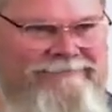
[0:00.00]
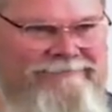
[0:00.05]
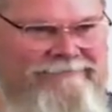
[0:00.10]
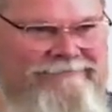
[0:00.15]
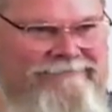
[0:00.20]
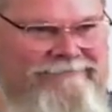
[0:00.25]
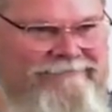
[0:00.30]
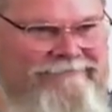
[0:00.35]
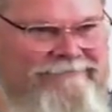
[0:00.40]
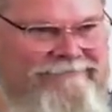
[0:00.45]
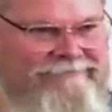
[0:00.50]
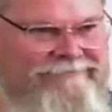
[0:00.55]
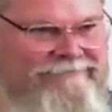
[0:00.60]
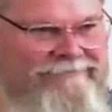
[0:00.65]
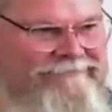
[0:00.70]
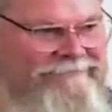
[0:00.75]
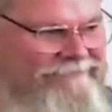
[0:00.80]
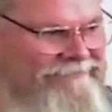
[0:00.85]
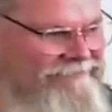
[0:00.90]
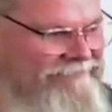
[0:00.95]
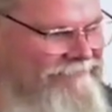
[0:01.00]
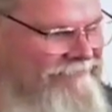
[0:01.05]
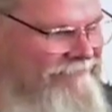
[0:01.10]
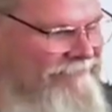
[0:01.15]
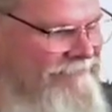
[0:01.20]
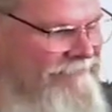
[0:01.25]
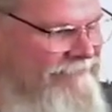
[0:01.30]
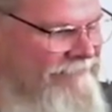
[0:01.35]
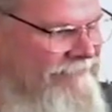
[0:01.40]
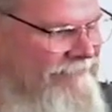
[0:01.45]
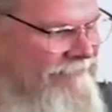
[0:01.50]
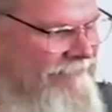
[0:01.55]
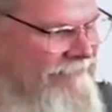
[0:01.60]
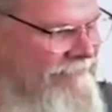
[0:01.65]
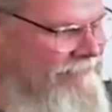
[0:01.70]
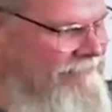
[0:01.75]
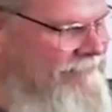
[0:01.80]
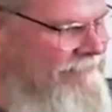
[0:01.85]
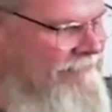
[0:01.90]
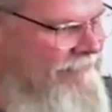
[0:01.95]

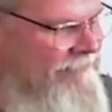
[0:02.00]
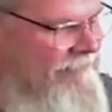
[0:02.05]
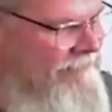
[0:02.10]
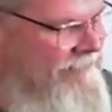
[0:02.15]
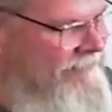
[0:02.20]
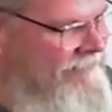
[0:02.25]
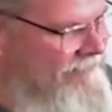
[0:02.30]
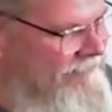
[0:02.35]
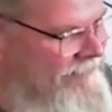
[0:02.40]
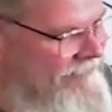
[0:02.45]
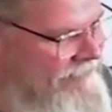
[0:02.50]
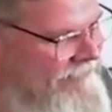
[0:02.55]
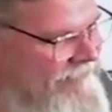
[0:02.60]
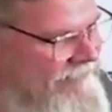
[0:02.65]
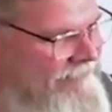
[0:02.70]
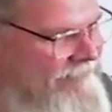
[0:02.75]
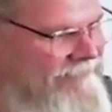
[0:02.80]
Nobody speaks.